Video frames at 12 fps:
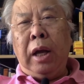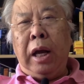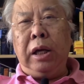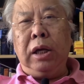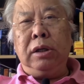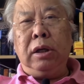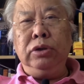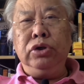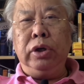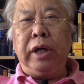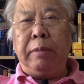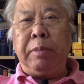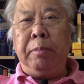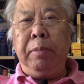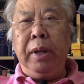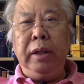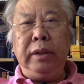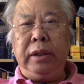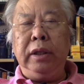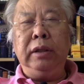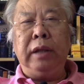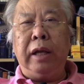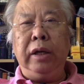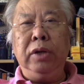agricultural capability
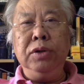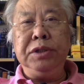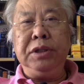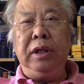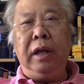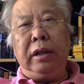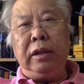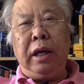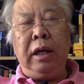than New Zealand,